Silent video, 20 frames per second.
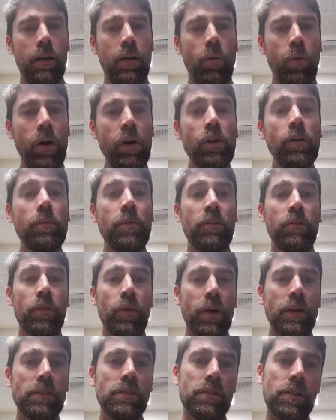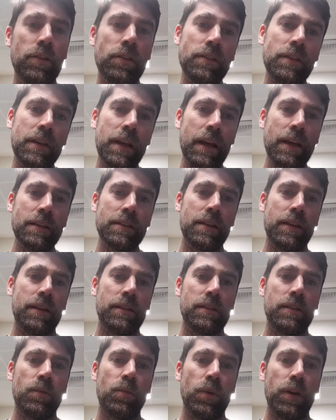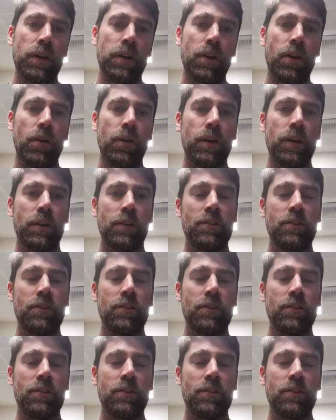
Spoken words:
Welcome everyone. So today's lesson we're going